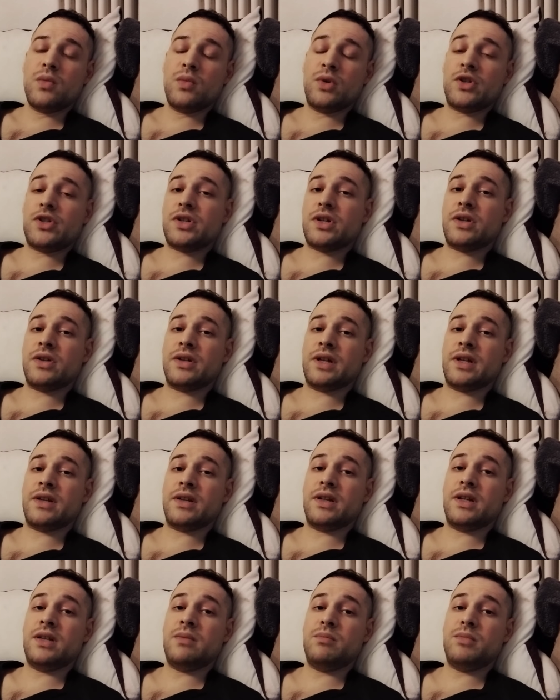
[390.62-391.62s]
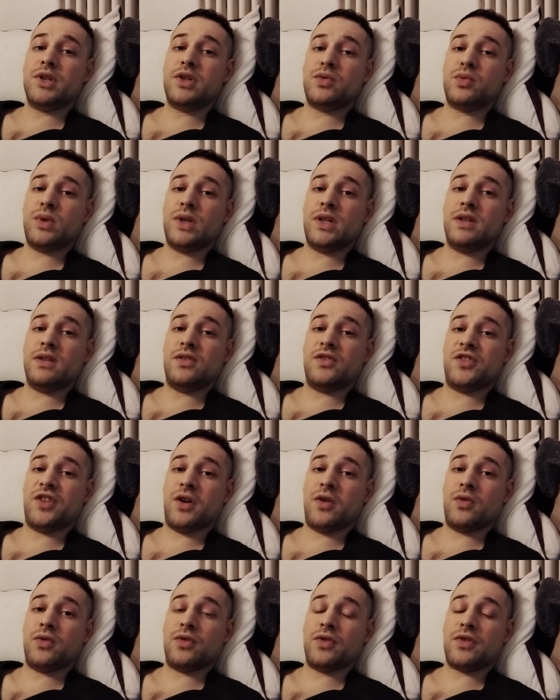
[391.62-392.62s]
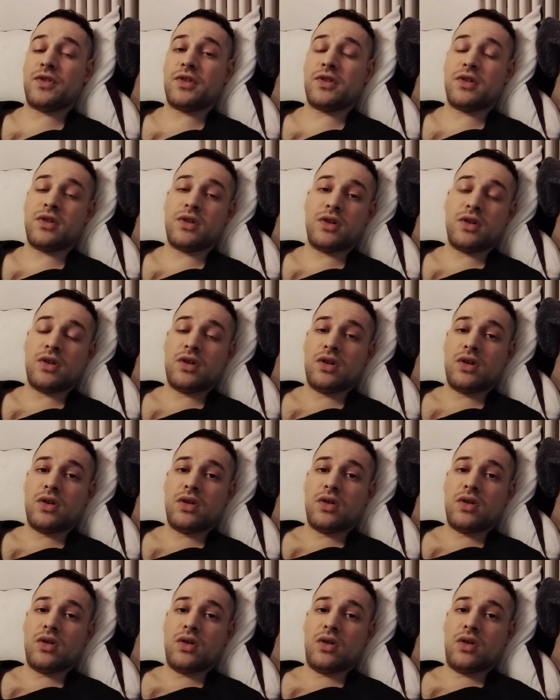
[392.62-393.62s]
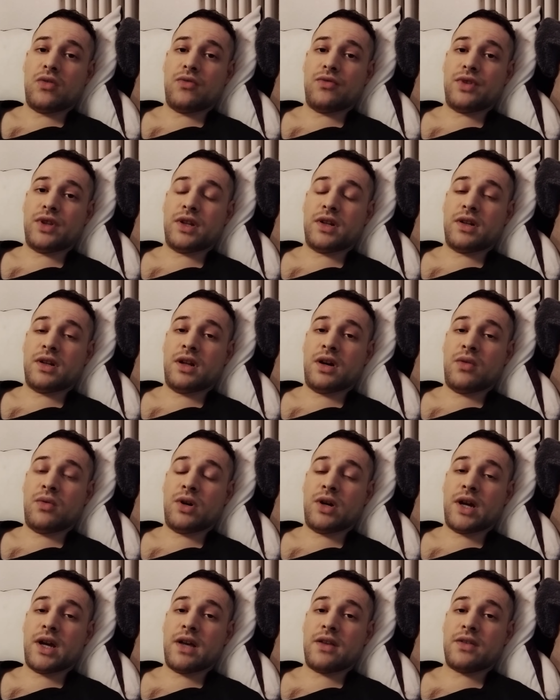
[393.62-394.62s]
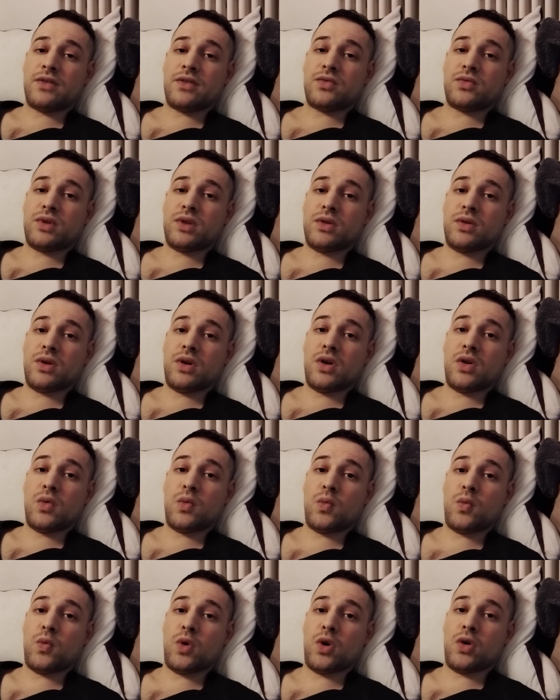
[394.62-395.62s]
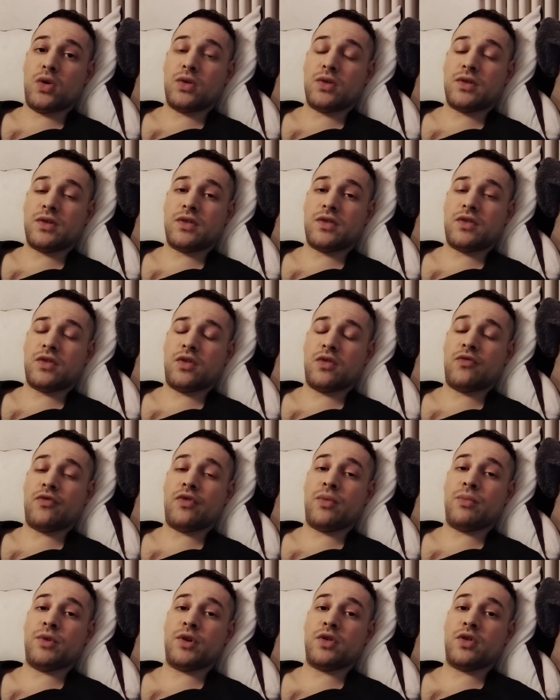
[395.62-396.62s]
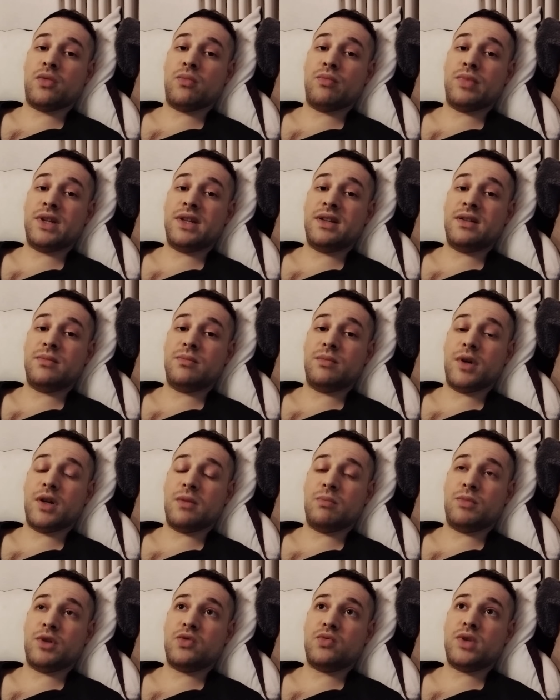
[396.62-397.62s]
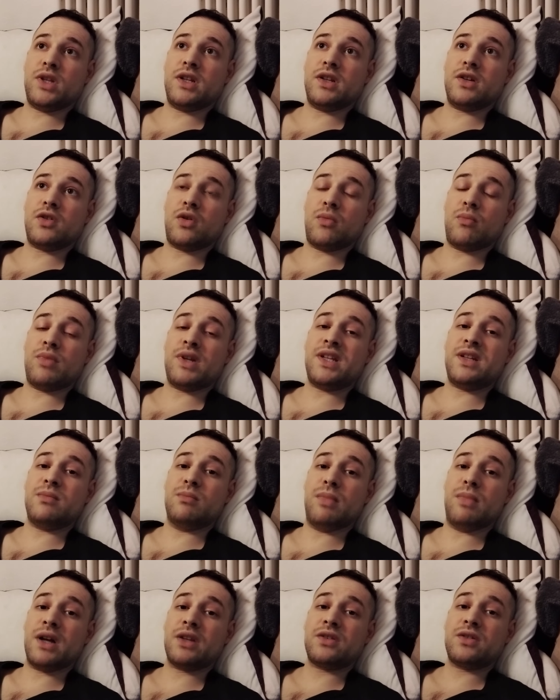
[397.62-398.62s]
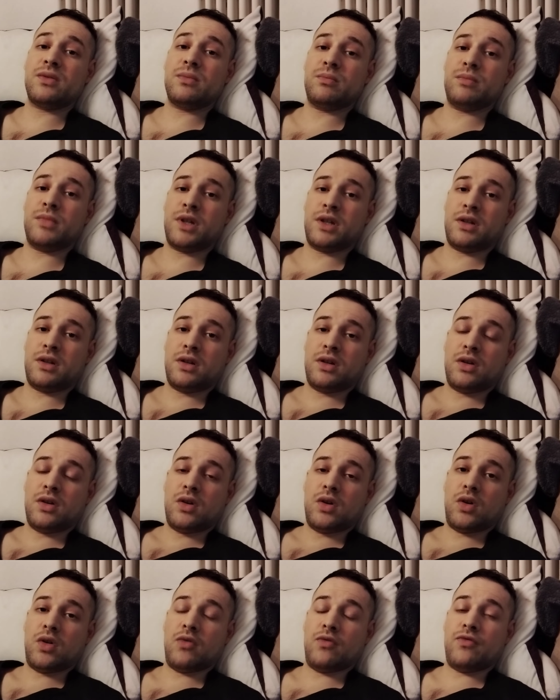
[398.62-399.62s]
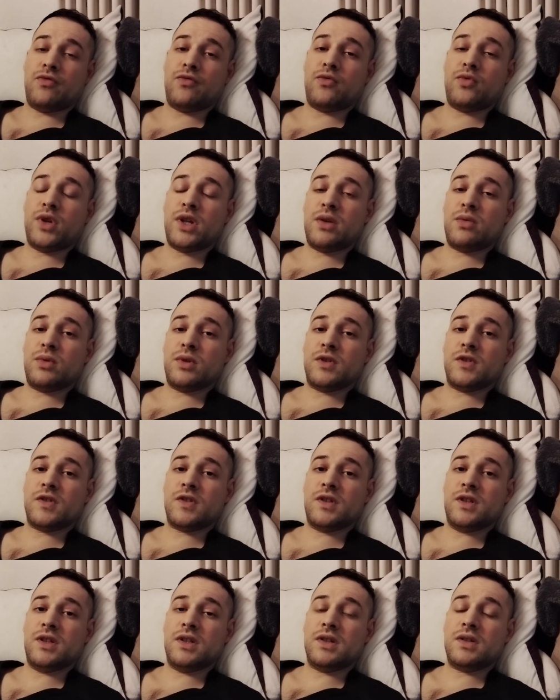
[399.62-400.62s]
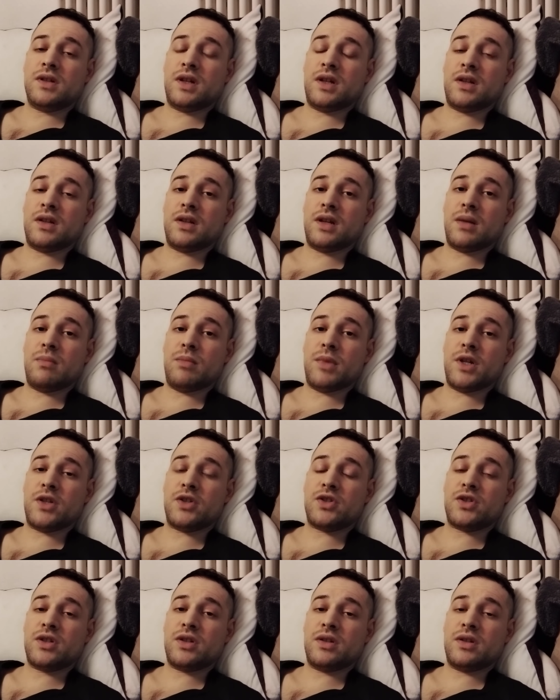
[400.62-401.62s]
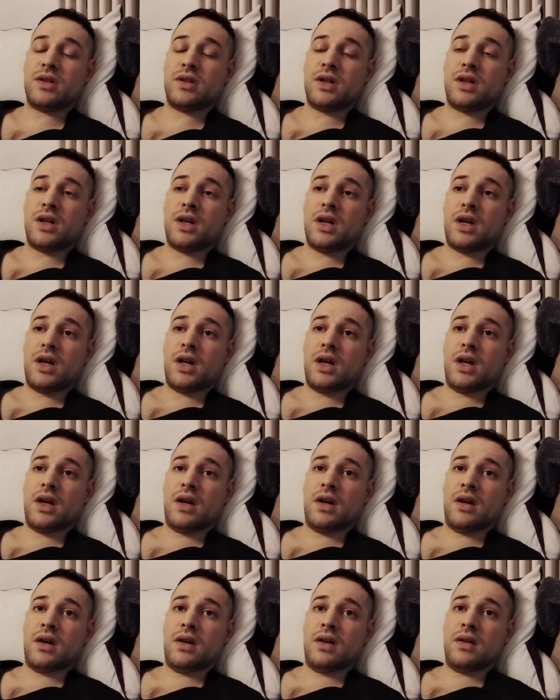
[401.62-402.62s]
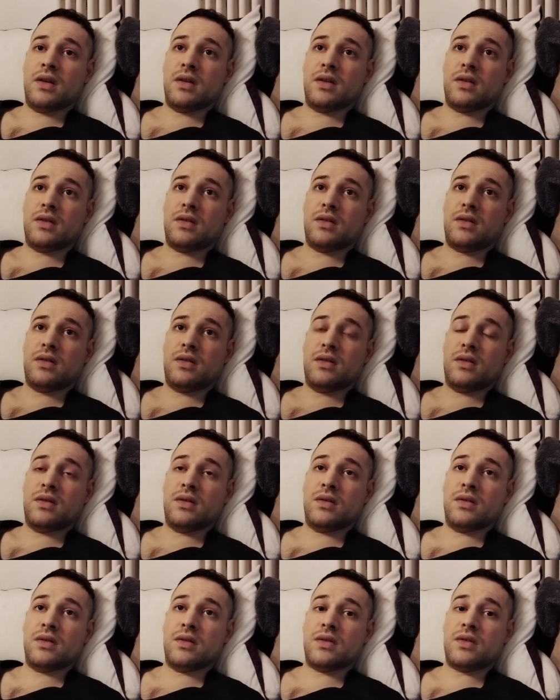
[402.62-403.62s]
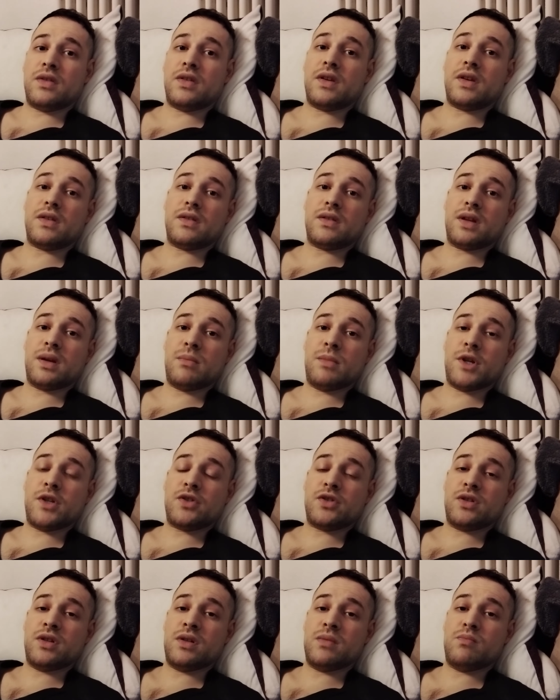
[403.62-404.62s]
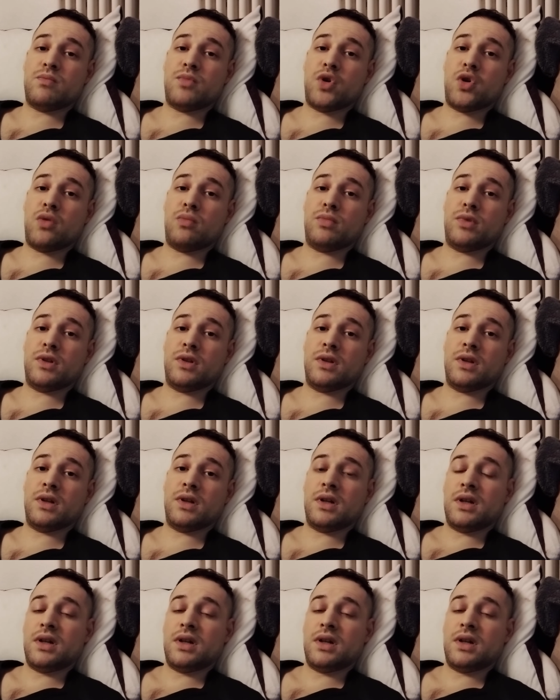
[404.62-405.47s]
which are then in between zones of that lower astral world. So from the complete, between the complete bottom of frequency and dimension and the six-dimensional purple